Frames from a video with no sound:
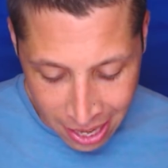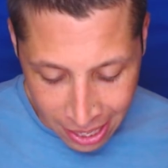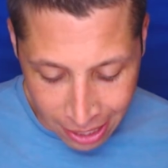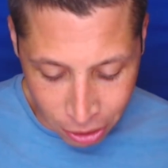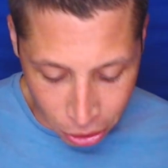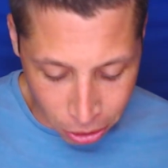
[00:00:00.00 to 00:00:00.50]

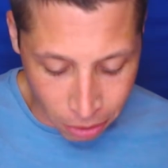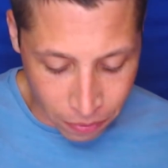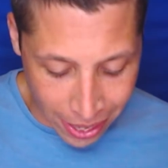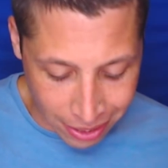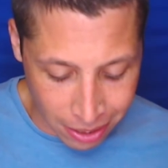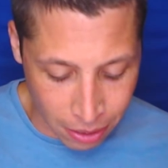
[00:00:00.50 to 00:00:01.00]
in turn
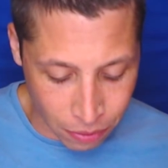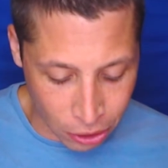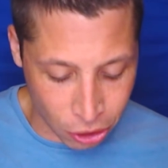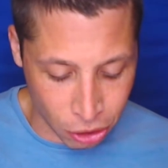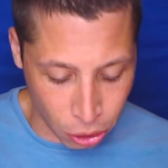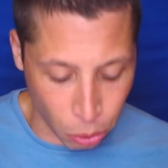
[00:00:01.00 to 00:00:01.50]
affecting the
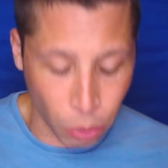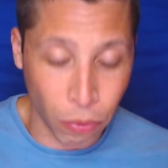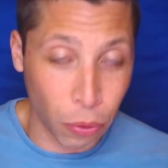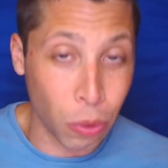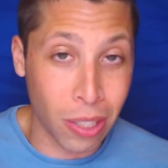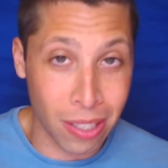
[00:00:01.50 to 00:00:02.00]
fish's total
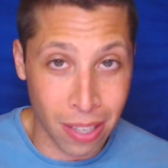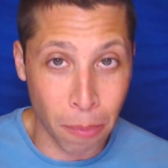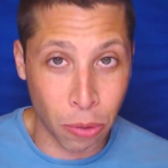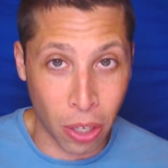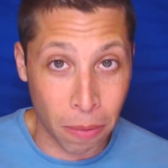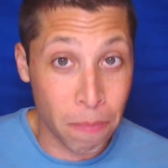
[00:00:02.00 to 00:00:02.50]
food
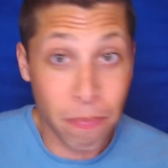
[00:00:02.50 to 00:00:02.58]
consumption.